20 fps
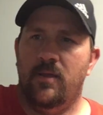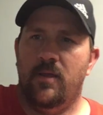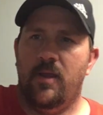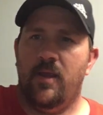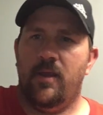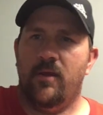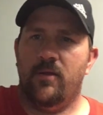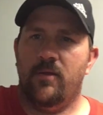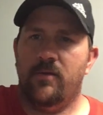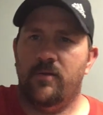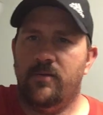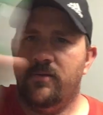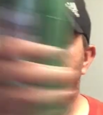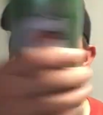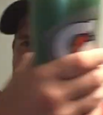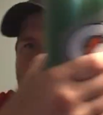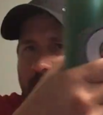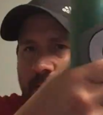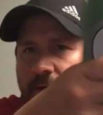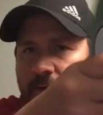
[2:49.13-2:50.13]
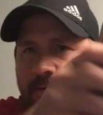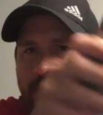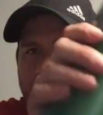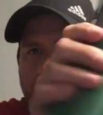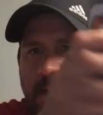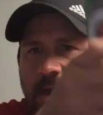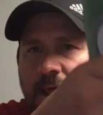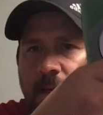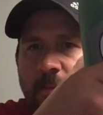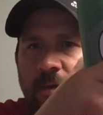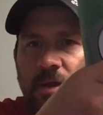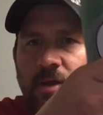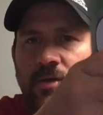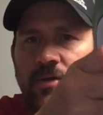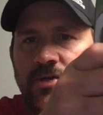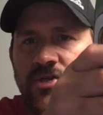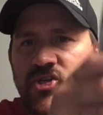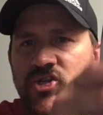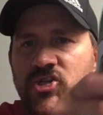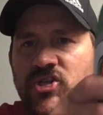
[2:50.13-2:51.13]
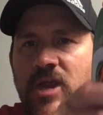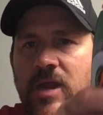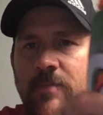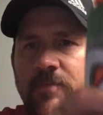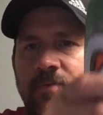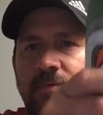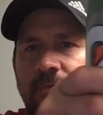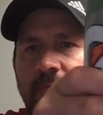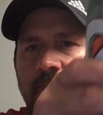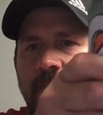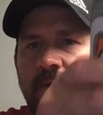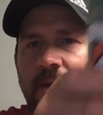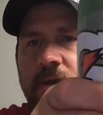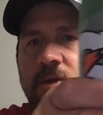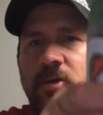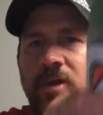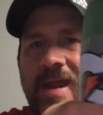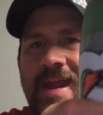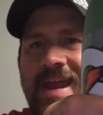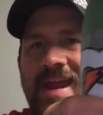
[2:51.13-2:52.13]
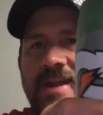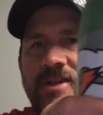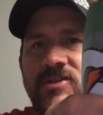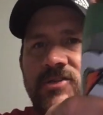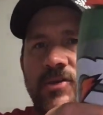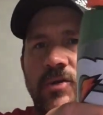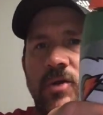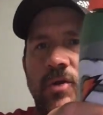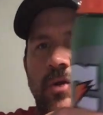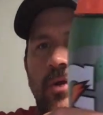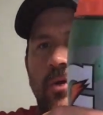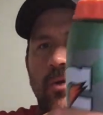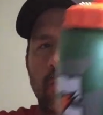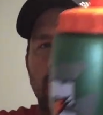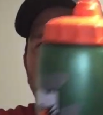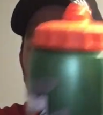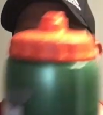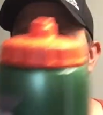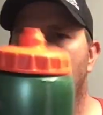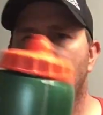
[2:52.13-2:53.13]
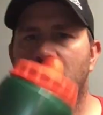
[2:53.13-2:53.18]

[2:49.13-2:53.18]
aerodynamic shape in your hand so you can hold it.